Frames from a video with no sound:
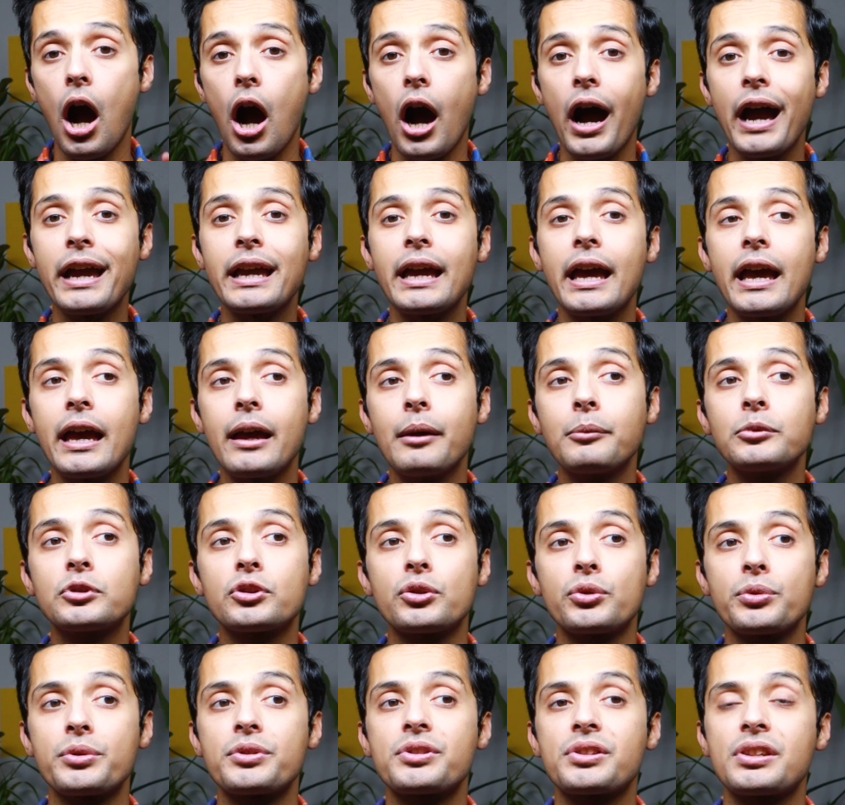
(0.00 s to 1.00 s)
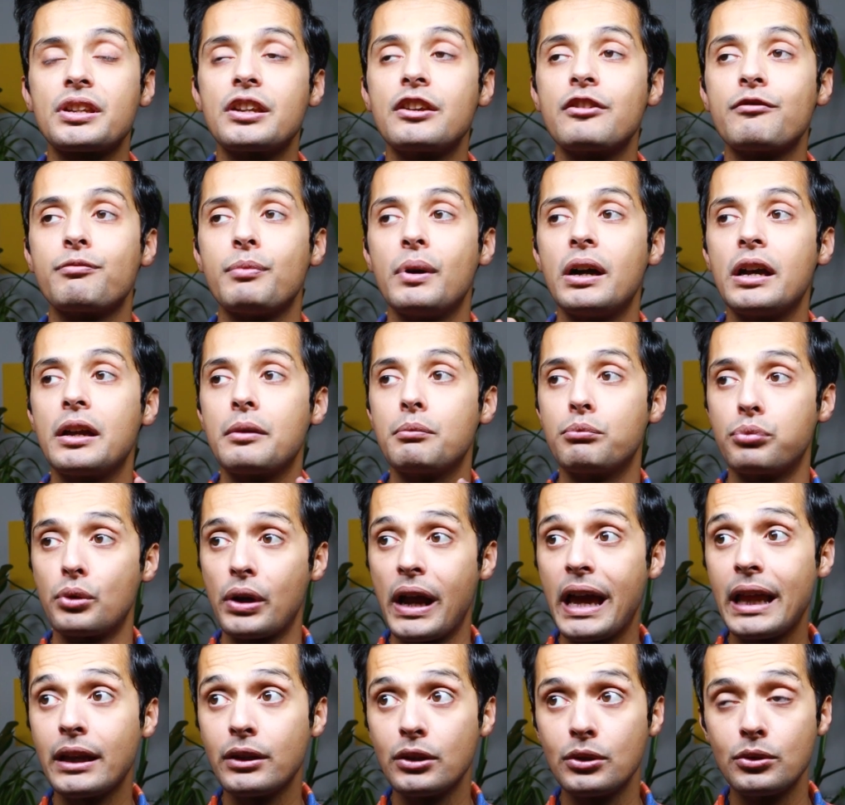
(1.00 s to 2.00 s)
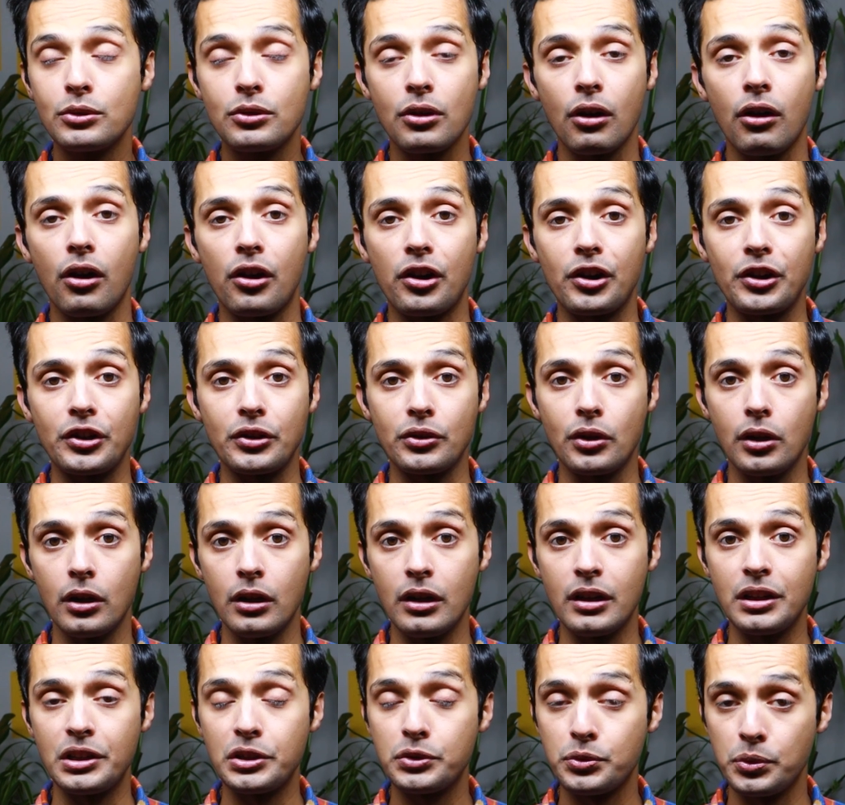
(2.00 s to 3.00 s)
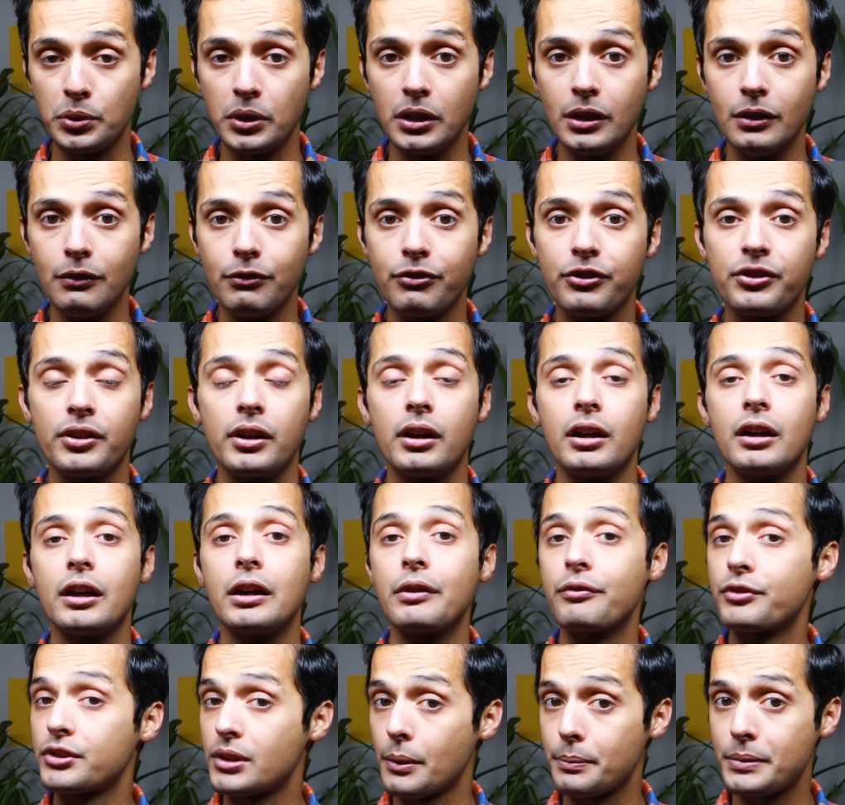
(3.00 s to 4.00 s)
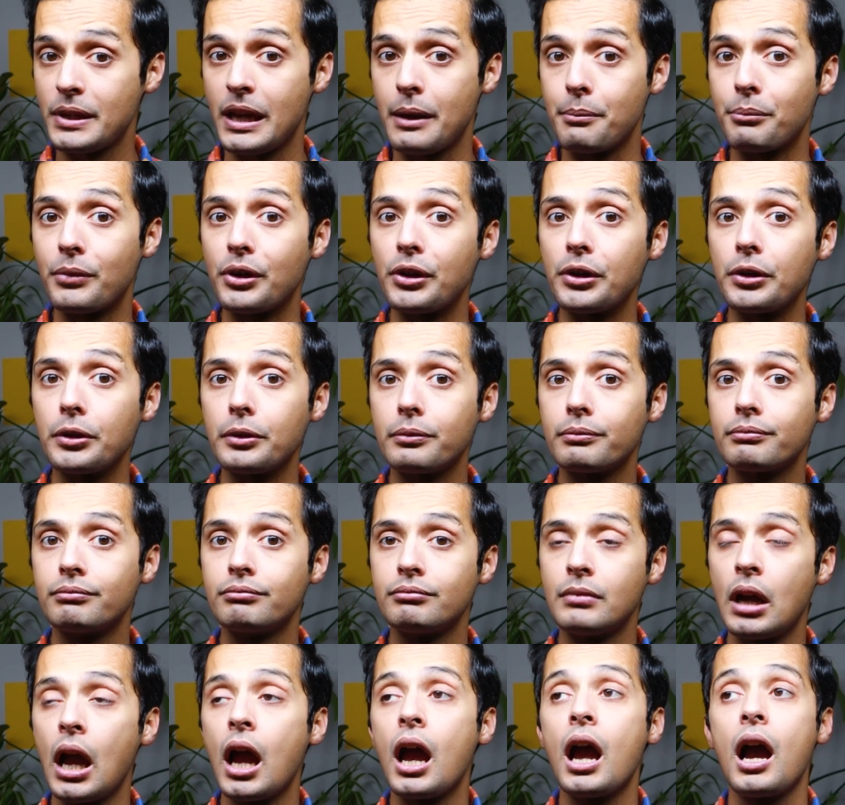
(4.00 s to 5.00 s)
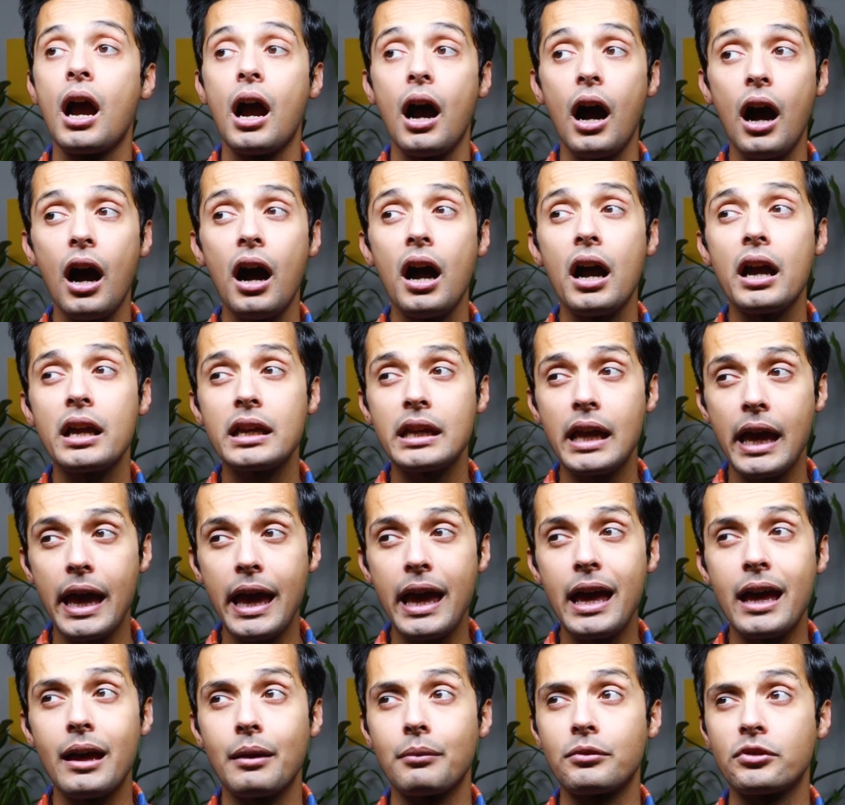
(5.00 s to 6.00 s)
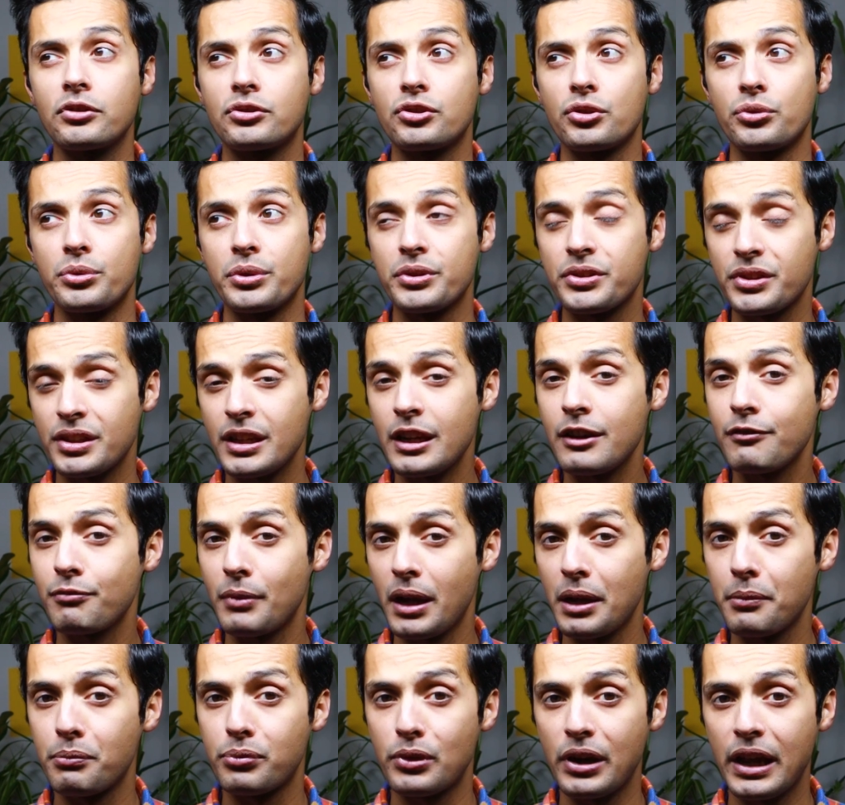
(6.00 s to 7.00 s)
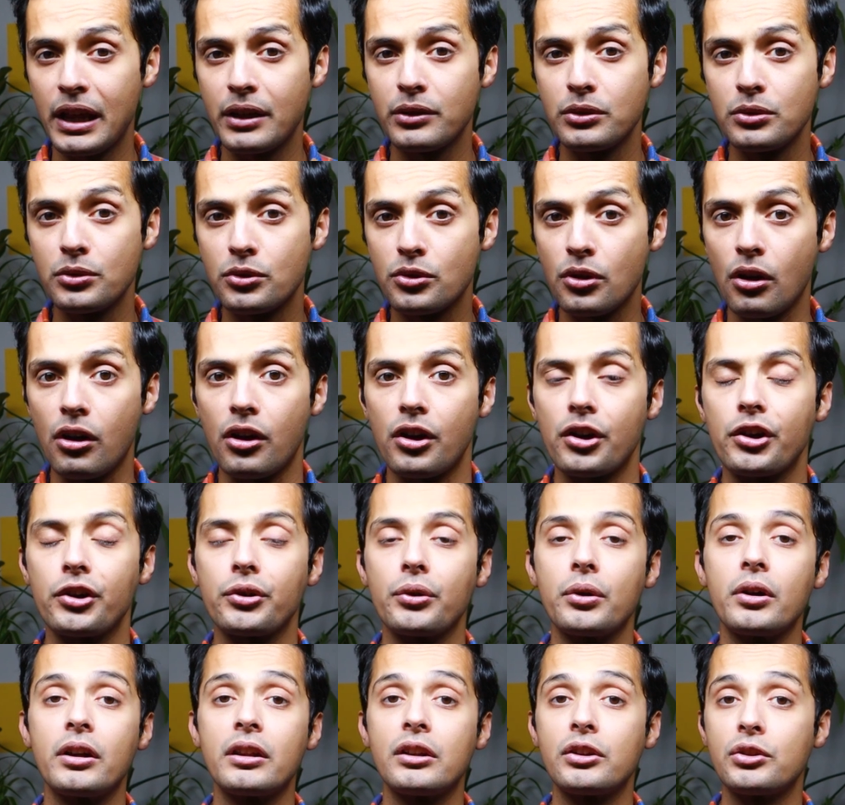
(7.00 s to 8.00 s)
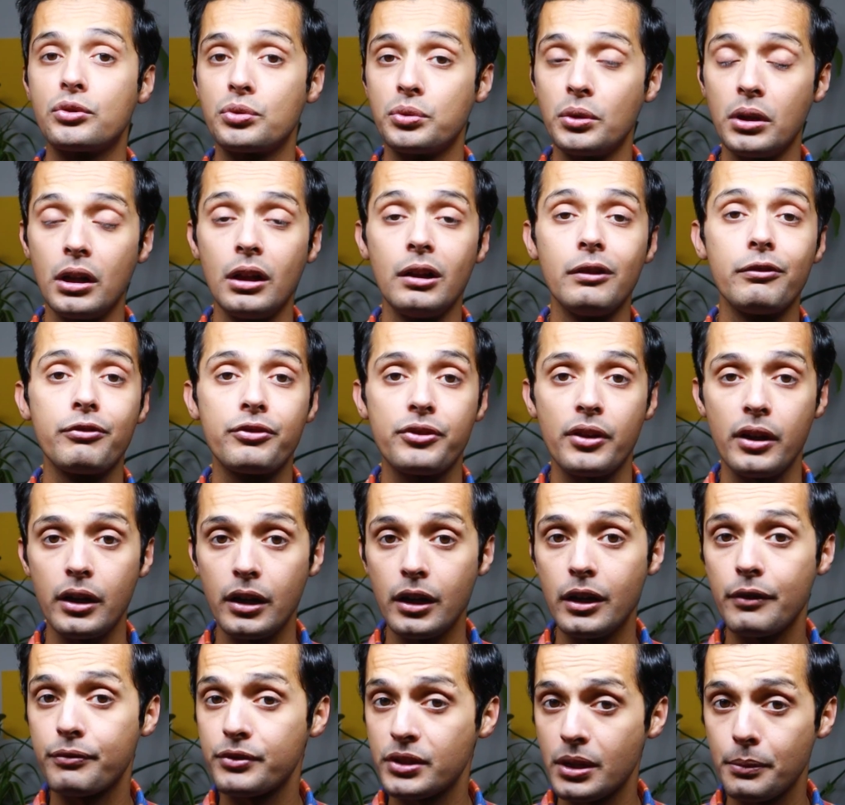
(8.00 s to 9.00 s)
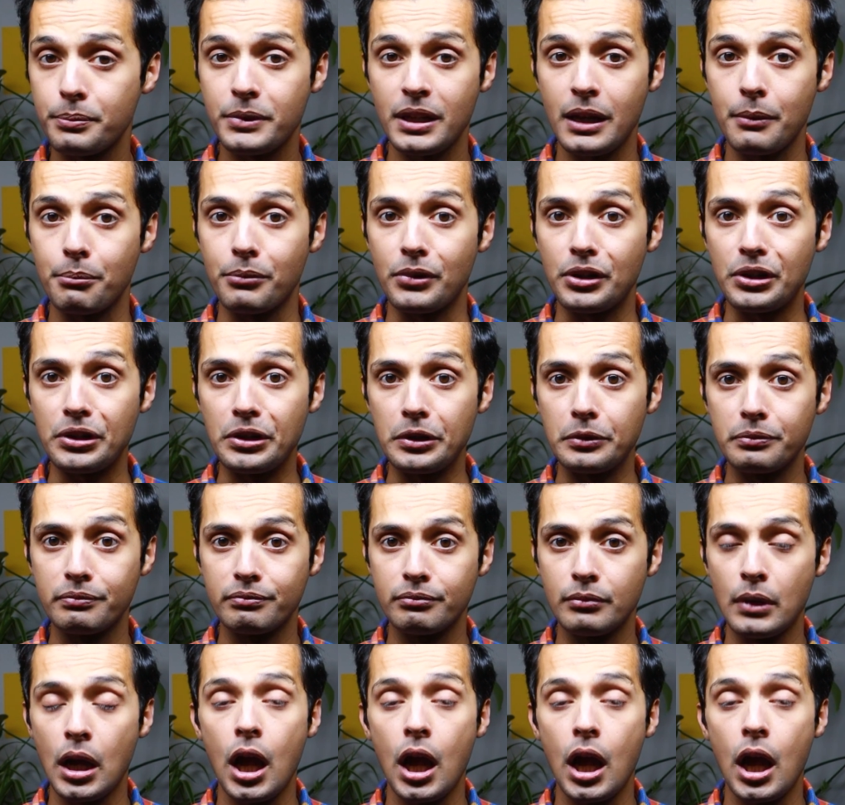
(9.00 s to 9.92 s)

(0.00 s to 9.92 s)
I am to receive my brand new car on 12th of September. I am to receive my brand new car on 12th of September.